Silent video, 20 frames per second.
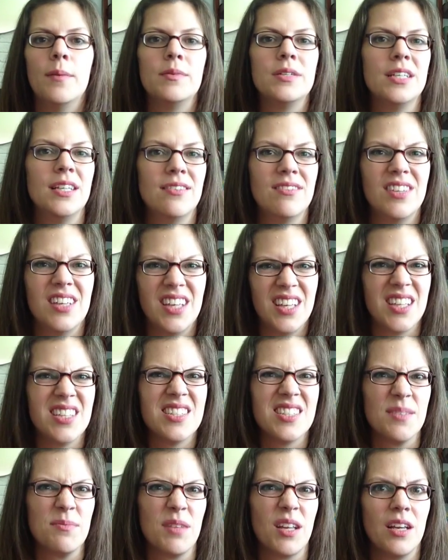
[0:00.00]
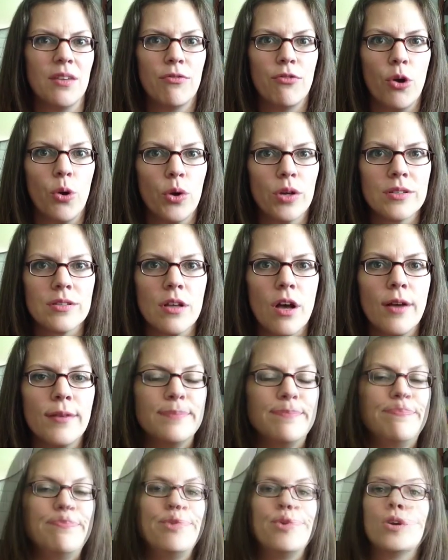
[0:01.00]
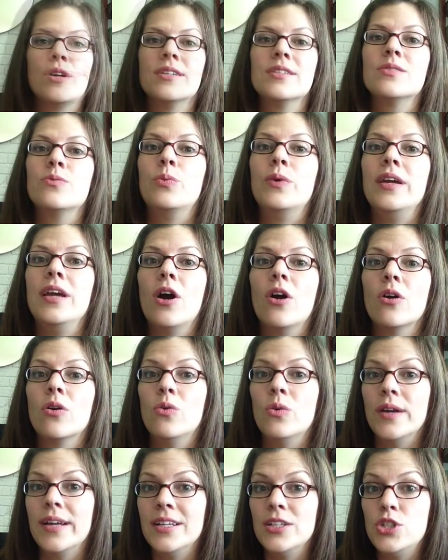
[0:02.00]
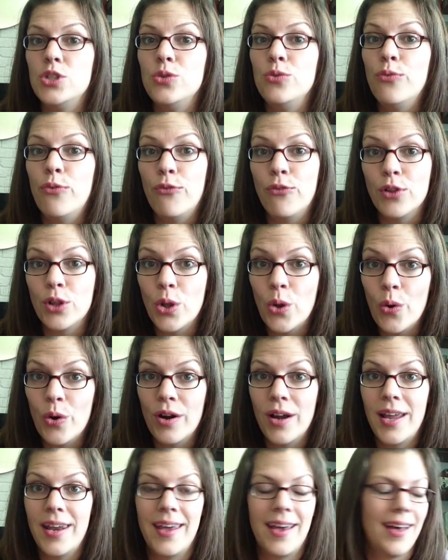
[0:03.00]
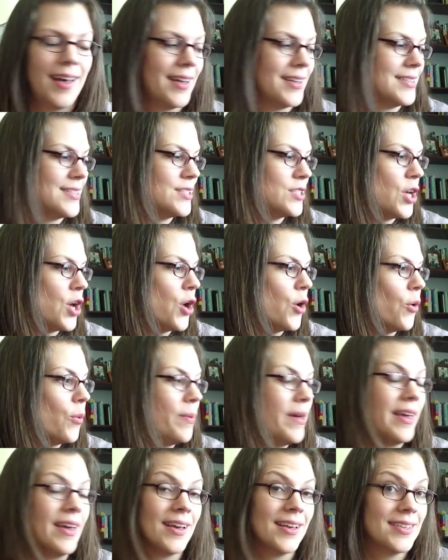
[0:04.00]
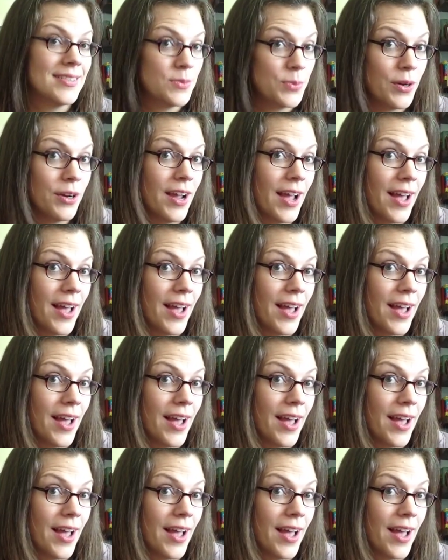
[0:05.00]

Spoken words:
to give the kids something to focus on. Of course, we are going to Florida, so because we're